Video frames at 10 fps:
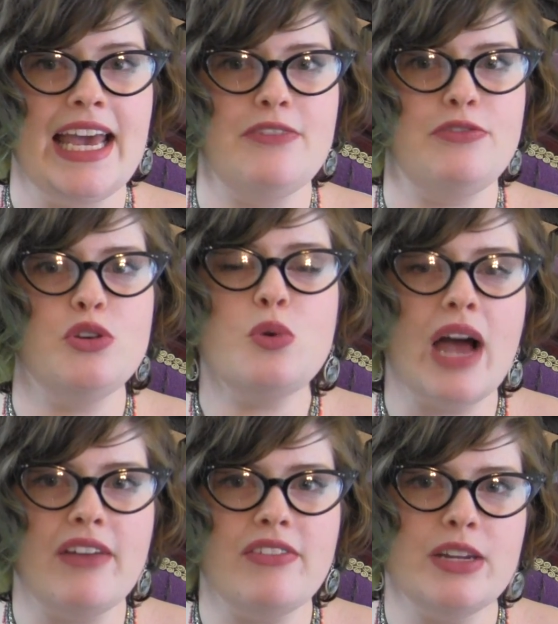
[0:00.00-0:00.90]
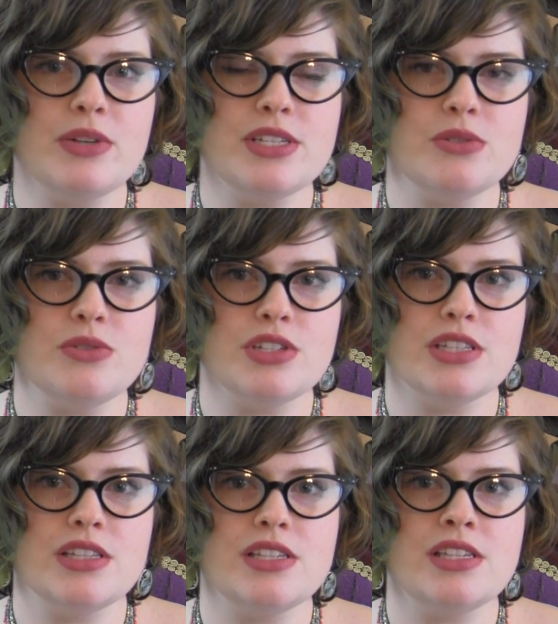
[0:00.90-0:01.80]
If you have any
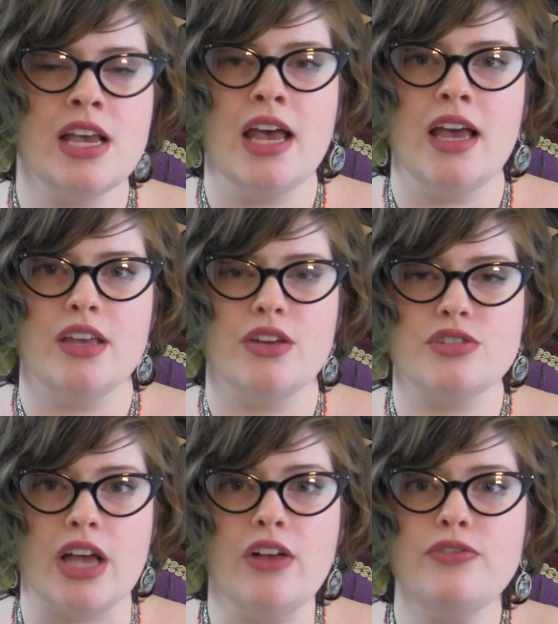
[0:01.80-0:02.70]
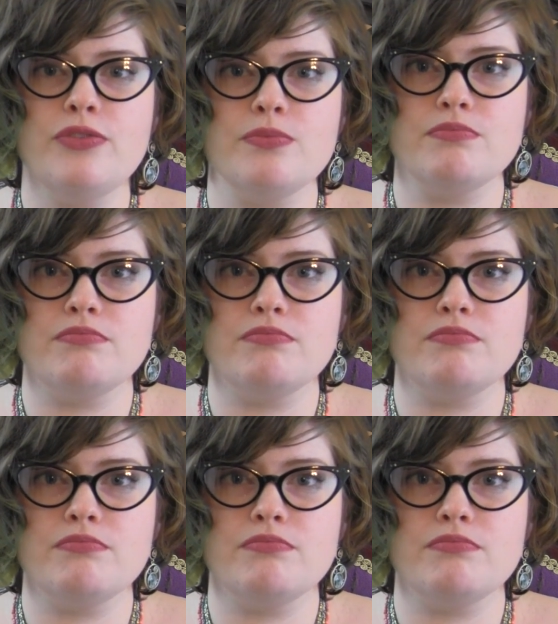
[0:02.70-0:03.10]
resolutions yourself,